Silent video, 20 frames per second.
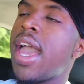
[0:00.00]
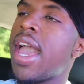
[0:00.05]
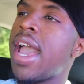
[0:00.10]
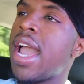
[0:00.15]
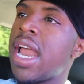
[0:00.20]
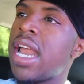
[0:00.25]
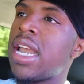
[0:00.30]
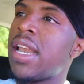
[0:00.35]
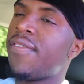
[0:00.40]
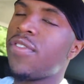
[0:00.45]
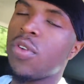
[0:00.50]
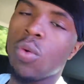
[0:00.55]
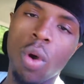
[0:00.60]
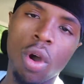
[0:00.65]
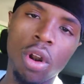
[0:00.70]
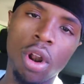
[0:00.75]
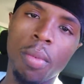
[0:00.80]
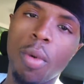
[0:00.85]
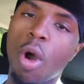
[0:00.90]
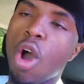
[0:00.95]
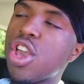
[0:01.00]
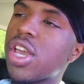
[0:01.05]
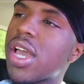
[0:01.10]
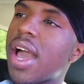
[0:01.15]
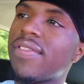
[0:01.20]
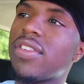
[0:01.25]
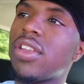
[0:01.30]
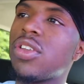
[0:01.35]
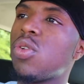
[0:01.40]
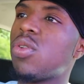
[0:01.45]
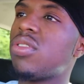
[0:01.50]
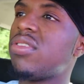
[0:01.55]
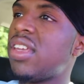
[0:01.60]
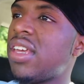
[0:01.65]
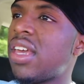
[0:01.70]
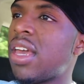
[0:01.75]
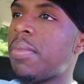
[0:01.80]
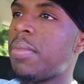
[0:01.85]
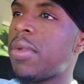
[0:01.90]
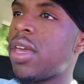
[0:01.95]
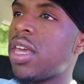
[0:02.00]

And if you want them, all you have to do is DM